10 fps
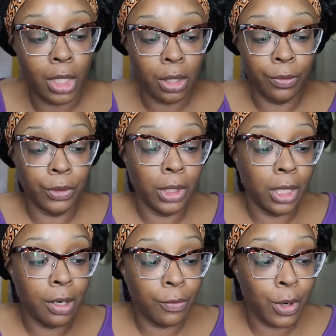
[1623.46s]
So if you
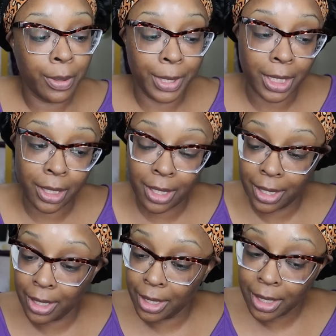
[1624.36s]
love watermelon,
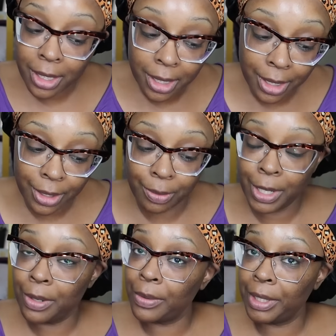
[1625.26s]
girl, you
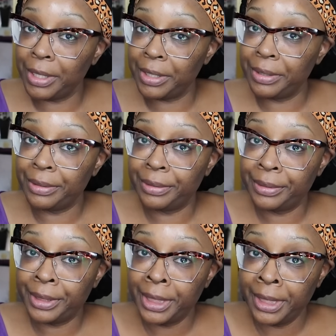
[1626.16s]
better run.
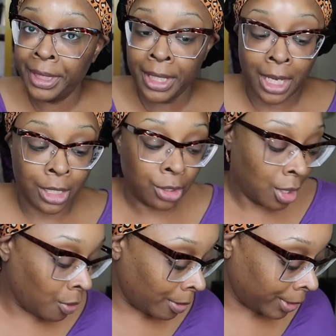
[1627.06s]
Because you
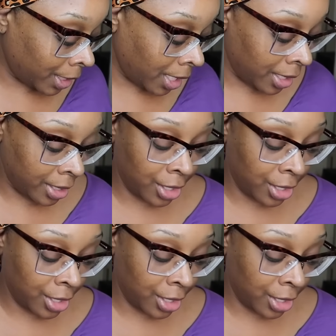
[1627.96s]
know I'm saying it's